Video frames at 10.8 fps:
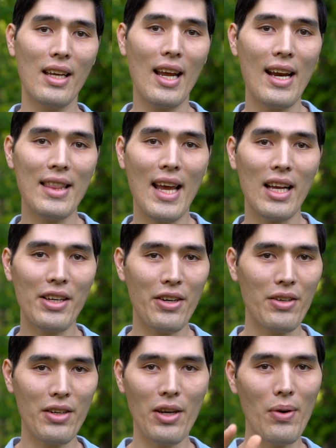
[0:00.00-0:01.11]
getting that
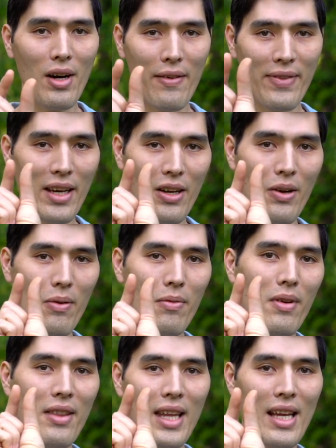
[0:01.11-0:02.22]
clicker to go off,
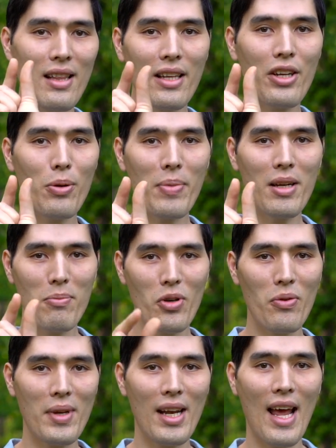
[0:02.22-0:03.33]
that little bit of
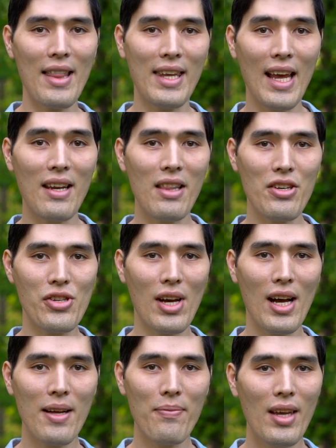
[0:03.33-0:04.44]
movement at the end of the shot,